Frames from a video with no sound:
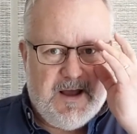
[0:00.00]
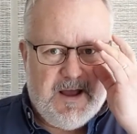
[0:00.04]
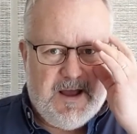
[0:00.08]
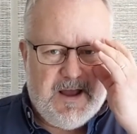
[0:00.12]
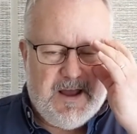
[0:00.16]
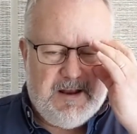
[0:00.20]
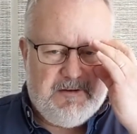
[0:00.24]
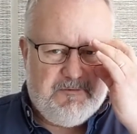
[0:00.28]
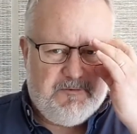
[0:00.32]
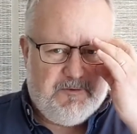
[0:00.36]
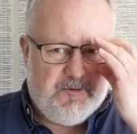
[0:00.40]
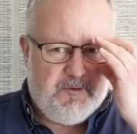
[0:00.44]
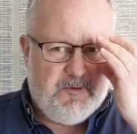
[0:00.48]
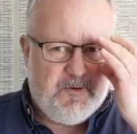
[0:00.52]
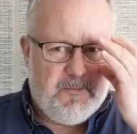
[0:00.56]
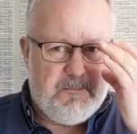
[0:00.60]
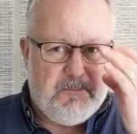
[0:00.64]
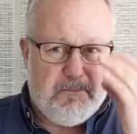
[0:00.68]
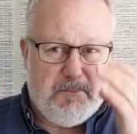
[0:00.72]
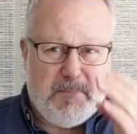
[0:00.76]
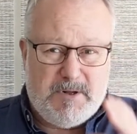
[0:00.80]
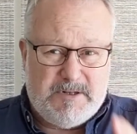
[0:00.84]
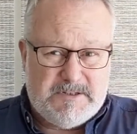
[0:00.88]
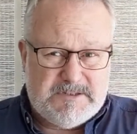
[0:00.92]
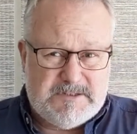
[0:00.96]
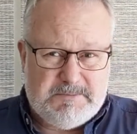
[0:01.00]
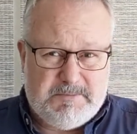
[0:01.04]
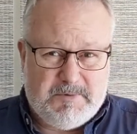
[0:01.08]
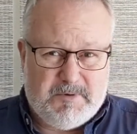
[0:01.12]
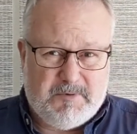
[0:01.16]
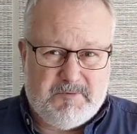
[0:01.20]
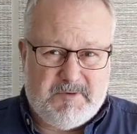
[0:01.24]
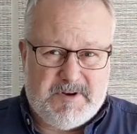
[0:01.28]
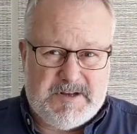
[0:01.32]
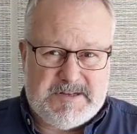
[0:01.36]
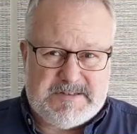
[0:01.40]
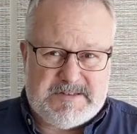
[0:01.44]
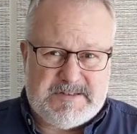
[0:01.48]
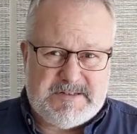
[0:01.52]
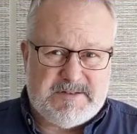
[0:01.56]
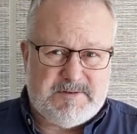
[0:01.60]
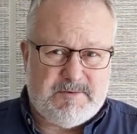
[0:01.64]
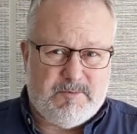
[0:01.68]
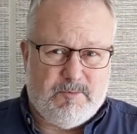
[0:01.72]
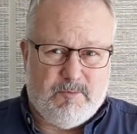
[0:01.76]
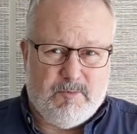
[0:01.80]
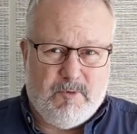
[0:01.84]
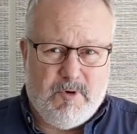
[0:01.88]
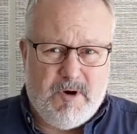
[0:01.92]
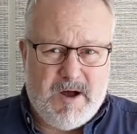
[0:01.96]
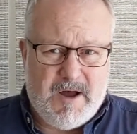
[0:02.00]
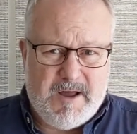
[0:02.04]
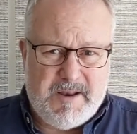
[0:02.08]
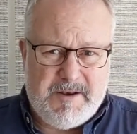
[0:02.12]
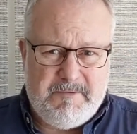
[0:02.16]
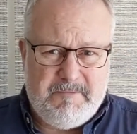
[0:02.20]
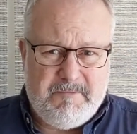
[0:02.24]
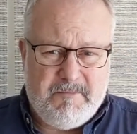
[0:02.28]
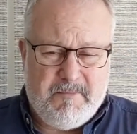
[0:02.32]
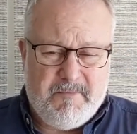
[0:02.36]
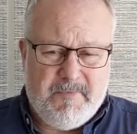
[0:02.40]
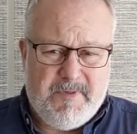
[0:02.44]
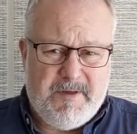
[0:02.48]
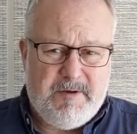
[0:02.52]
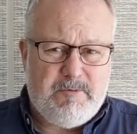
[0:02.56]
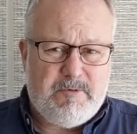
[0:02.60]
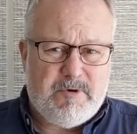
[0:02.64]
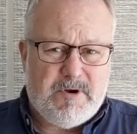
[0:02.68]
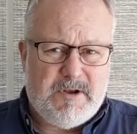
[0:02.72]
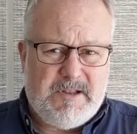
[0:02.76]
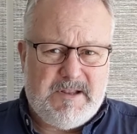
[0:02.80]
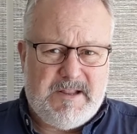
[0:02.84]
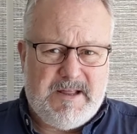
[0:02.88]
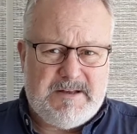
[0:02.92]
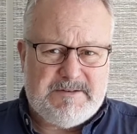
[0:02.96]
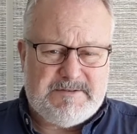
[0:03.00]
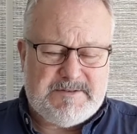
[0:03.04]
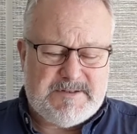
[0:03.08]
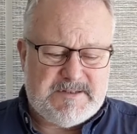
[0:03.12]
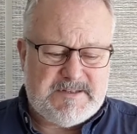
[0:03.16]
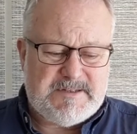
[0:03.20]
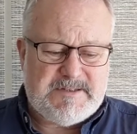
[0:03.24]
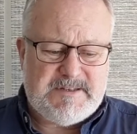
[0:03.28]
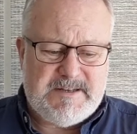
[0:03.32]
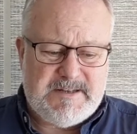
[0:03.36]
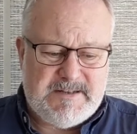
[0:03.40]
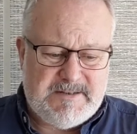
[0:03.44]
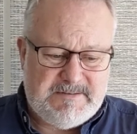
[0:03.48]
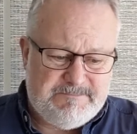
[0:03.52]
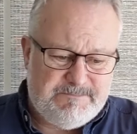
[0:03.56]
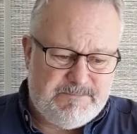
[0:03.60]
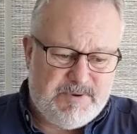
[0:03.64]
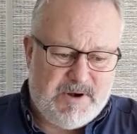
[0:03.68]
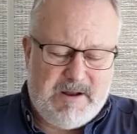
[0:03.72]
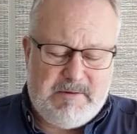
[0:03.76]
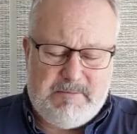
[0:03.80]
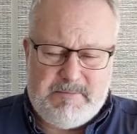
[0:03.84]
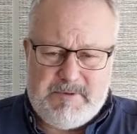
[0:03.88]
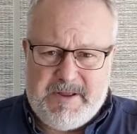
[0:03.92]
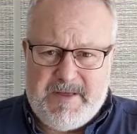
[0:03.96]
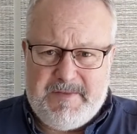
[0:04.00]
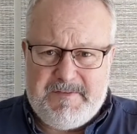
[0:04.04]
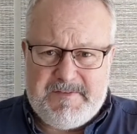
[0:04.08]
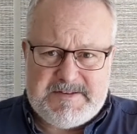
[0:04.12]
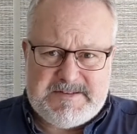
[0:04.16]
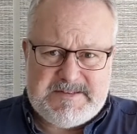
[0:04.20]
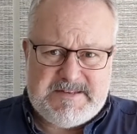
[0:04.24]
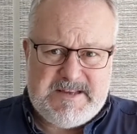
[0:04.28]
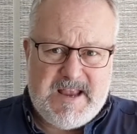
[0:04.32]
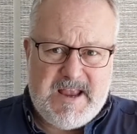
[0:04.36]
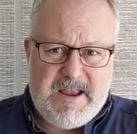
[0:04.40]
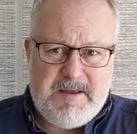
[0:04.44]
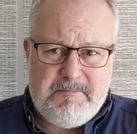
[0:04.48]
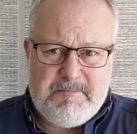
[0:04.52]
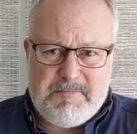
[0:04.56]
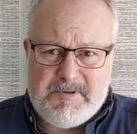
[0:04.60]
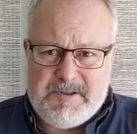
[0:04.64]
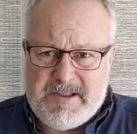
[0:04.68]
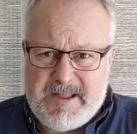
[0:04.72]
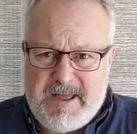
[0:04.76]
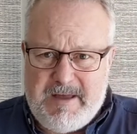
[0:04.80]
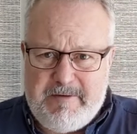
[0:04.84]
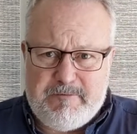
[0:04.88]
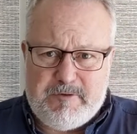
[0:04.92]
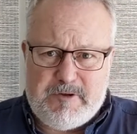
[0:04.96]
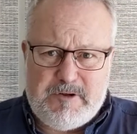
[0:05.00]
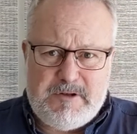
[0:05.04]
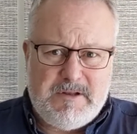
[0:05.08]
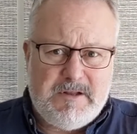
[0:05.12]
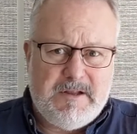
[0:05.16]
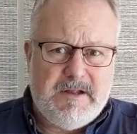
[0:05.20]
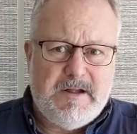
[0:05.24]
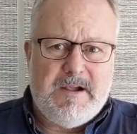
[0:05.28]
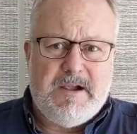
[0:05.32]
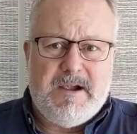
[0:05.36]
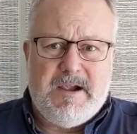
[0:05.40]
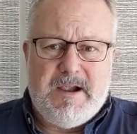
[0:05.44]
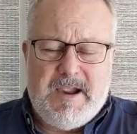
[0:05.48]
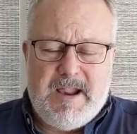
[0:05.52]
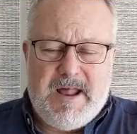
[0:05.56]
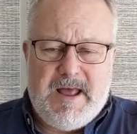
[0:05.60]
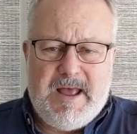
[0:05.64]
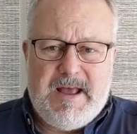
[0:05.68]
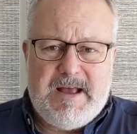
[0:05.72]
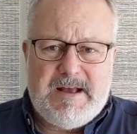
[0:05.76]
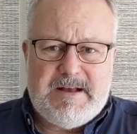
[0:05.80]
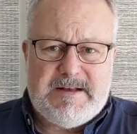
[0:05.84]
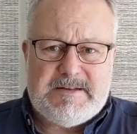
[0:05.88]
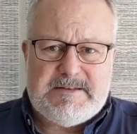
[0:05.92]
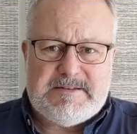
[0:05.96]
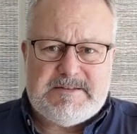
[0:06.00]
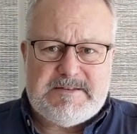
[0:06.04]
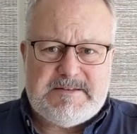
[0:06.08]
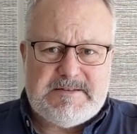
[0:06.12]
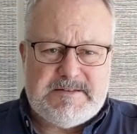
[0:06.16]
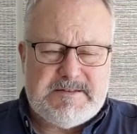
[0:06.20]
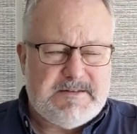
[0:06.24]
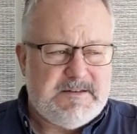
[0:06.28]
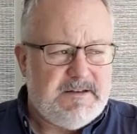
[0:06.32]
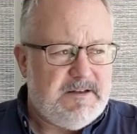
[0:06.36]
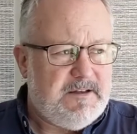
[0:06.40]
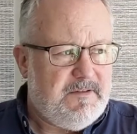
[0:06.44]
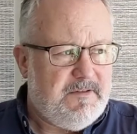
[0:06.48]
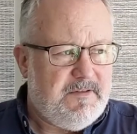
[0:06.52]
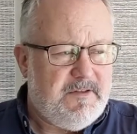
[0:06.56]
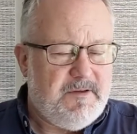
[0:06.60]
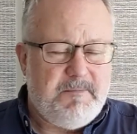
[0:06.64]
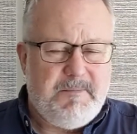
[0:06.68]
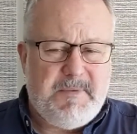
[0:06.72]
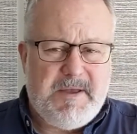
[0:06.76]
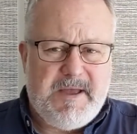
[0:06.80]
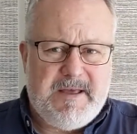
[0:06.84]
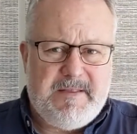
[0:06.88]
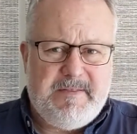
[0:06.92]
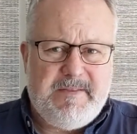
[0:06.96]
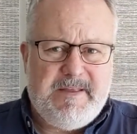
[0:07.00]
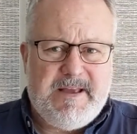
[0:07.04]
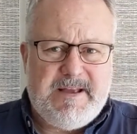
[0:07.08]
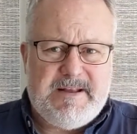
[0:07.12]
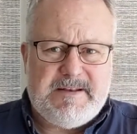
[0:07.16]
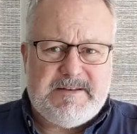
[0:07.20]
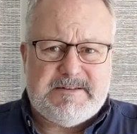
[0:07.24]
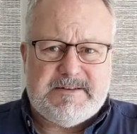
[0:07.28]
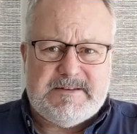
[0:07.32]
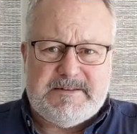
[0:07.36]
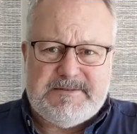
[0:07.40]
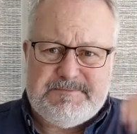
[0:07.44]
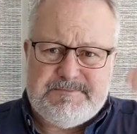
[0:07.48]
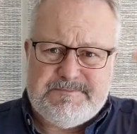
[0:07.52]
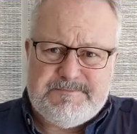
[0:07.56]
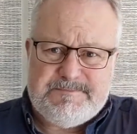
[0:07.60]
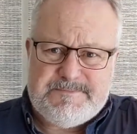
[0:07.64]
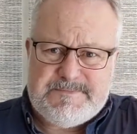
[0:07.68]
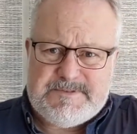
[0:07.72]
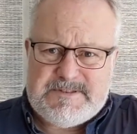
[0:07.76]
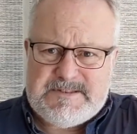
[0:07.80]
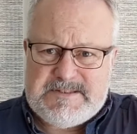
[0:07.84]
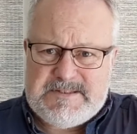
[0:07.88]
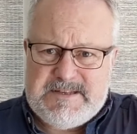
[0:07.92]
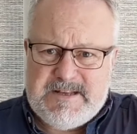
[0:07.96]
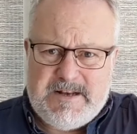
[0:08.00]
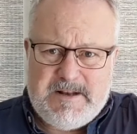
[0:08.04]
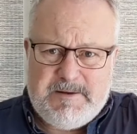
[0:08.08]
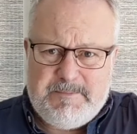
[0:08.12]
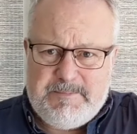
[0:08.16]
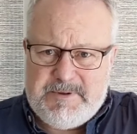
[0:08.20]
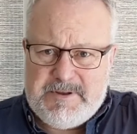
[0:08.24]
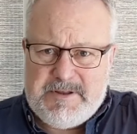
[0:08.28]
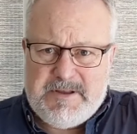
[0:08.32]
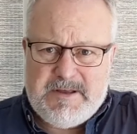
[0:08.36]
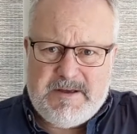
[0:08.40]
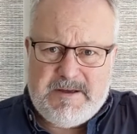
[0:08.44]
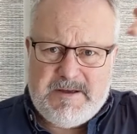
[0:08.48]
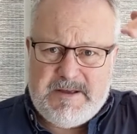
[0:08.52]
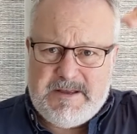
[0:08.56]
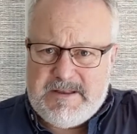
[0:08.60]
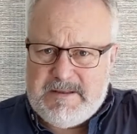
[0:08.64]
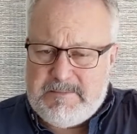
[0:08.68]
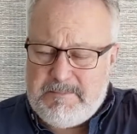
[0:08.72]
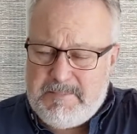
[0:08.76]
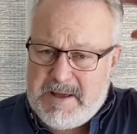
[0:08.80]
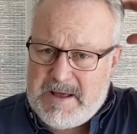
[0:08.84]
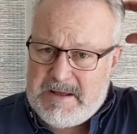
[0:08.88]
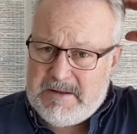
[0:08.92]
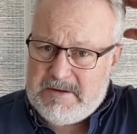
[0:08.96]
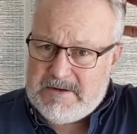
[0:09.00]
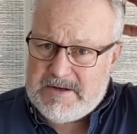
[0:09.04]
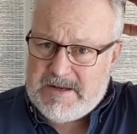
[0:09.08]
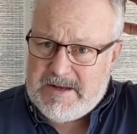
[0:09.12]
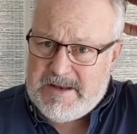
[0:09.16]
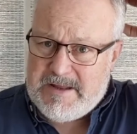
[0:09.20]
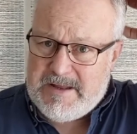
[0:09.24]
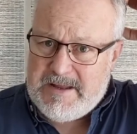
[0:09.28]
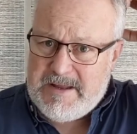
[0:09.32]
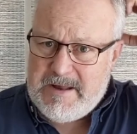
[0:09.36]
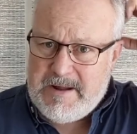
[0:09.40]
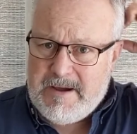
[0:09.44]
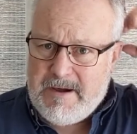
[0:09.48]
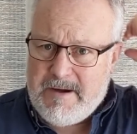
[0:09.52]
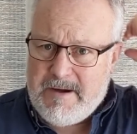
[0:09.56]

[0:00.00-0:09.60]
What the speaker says: And for multiple reasons. One, they weren't allowed to sit probably on the same level as the men. They had to sit up in the balcony.